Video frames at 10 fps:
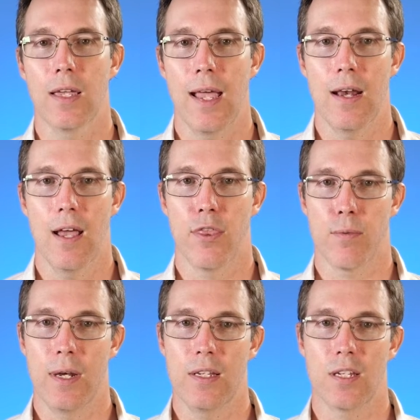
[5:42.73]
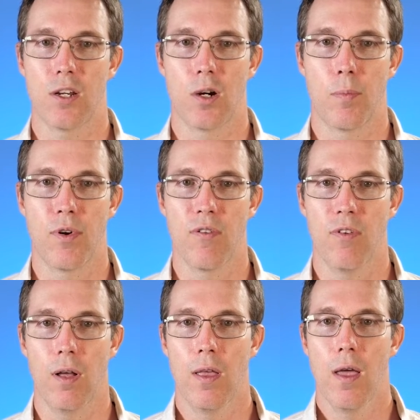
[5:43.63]
get a 3DSecure
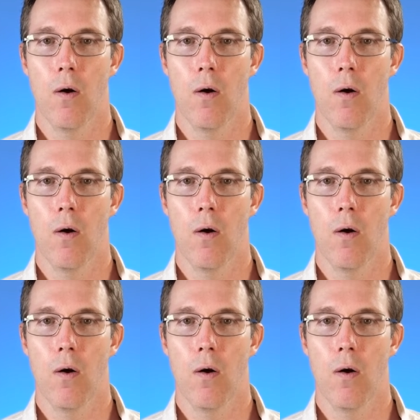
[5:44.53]
approval.